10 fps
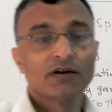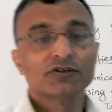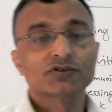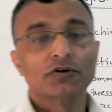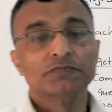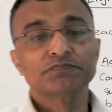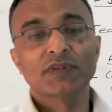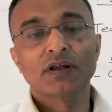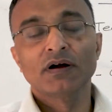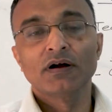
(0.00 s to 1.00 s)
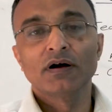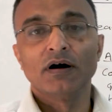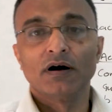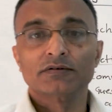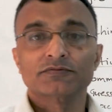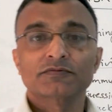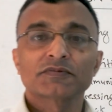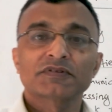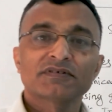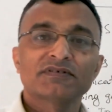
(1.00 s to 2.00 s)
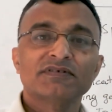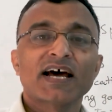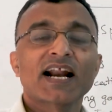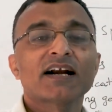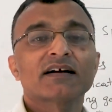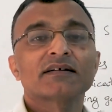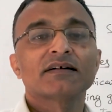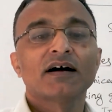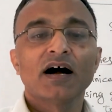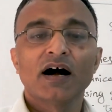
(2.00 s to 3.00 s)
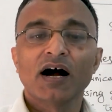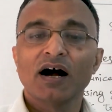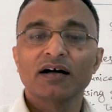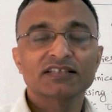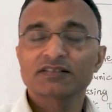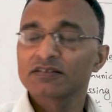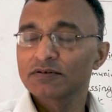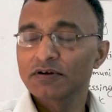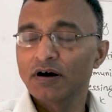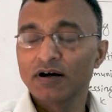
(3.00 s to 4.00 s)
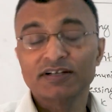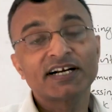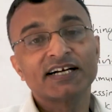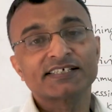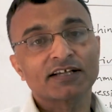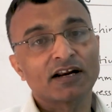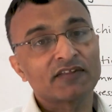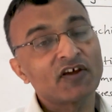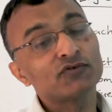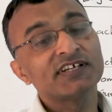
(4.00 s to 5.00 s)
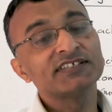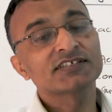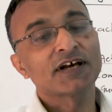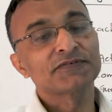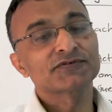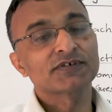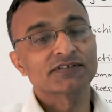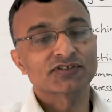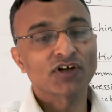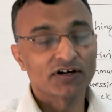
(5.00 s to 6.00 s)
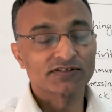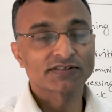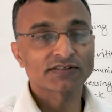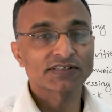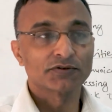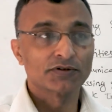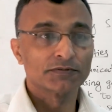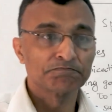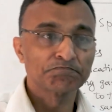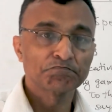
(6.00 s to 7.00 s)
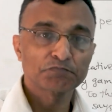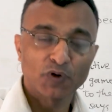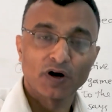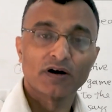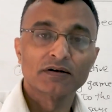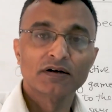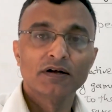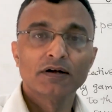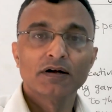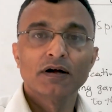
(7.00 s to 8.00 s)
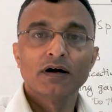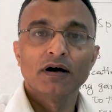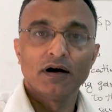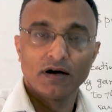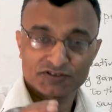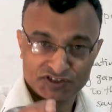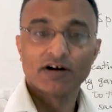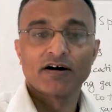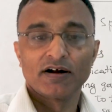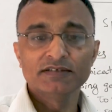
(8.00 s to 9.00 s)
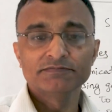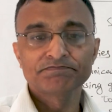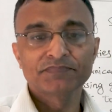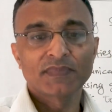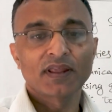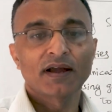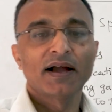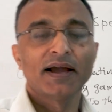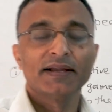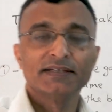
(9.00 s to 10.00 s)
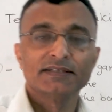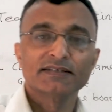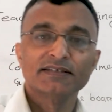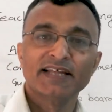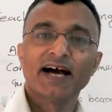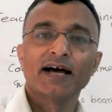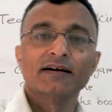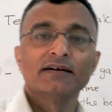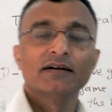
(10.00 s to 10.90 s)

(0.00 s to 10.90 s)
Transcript: So, there are hundreds or thousands of such songs, for children, and they are